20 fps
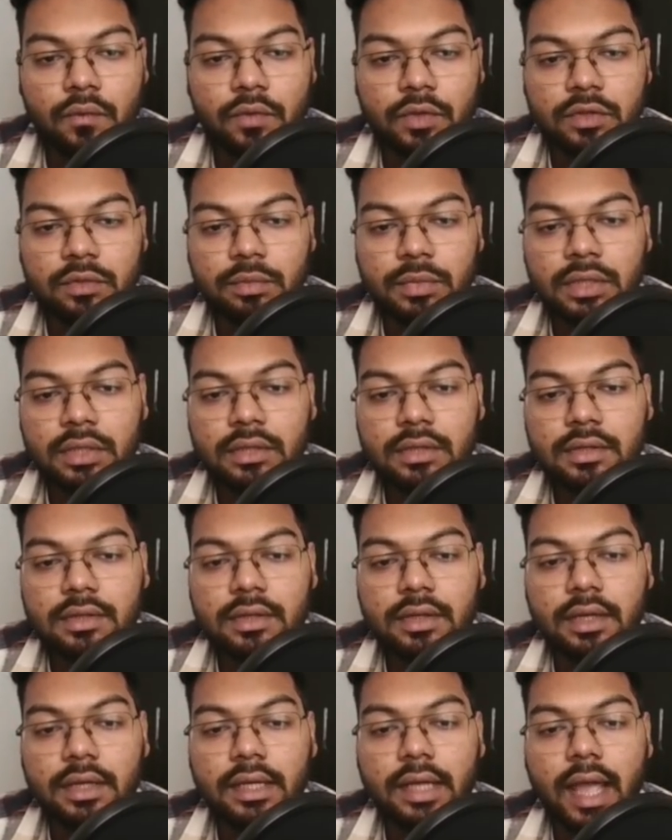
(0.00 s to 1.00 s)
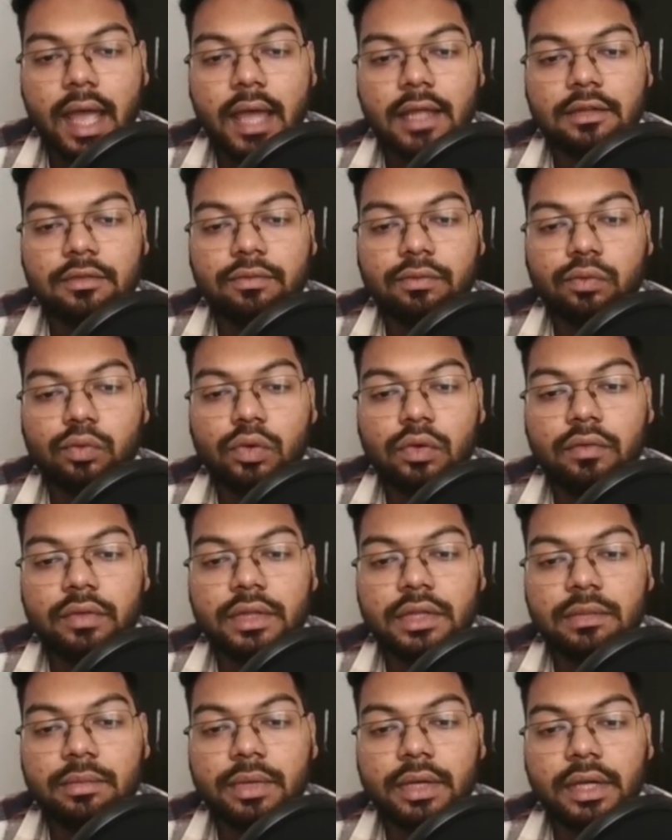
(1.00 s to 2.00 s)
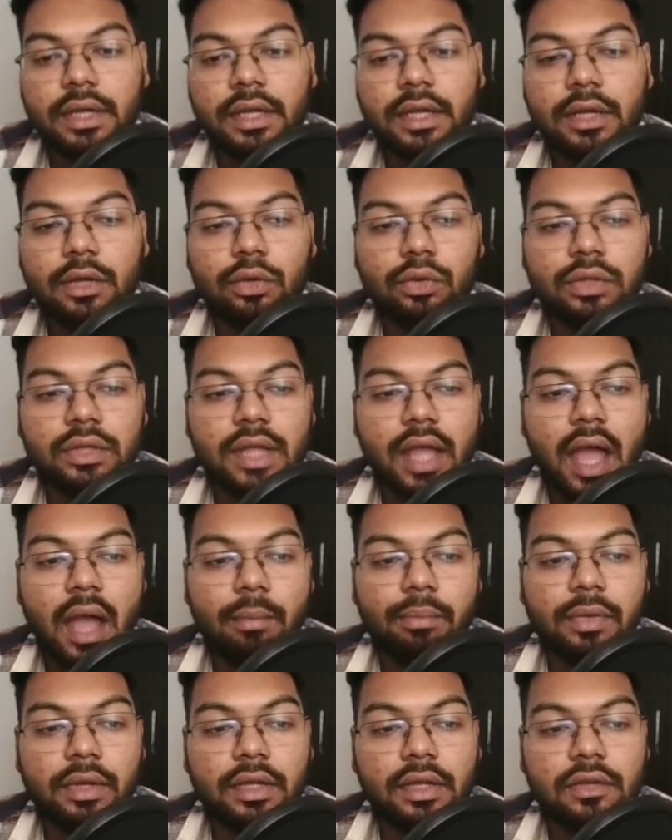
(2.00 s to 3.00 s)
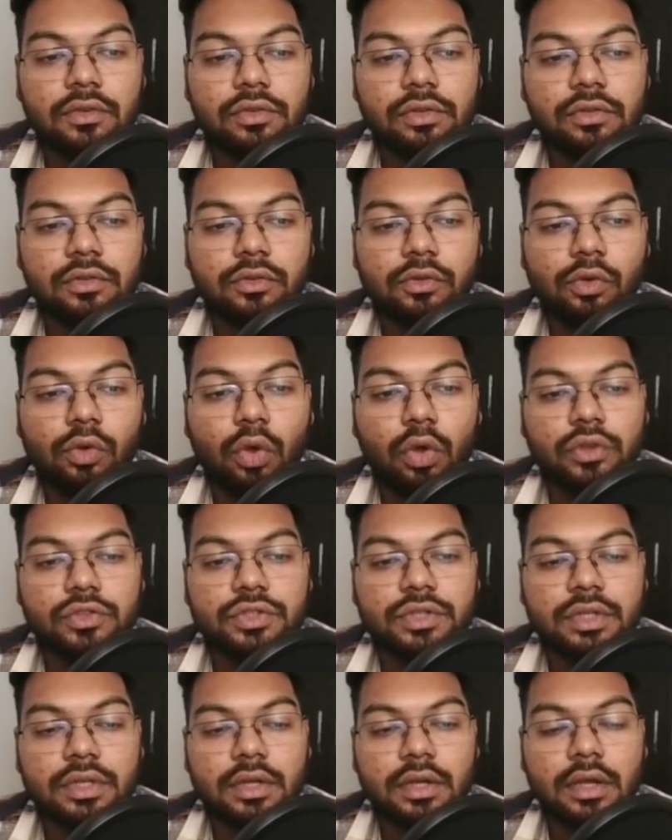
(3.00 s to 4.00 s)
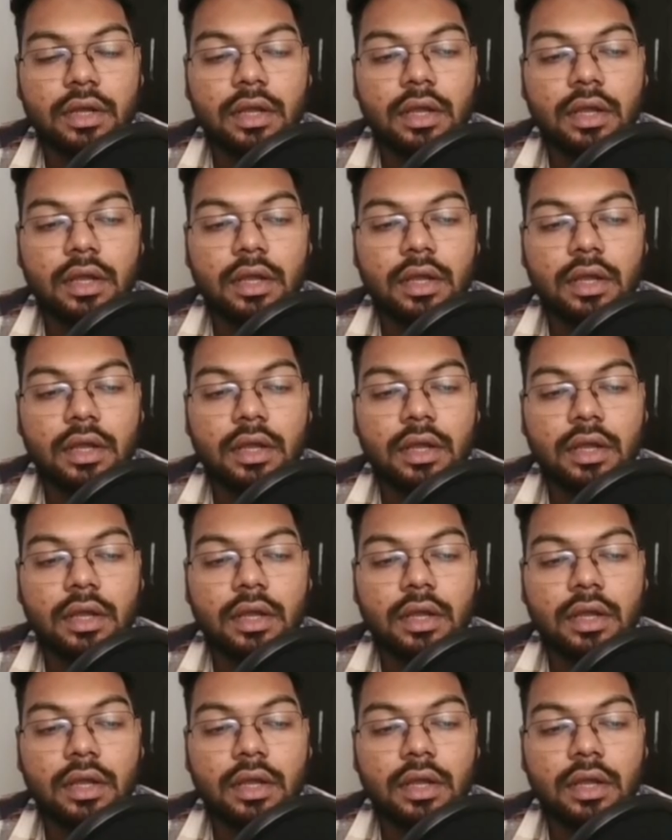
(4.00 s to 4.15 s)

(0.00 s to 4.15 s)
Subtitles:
which means it has full visibility into the application's logic,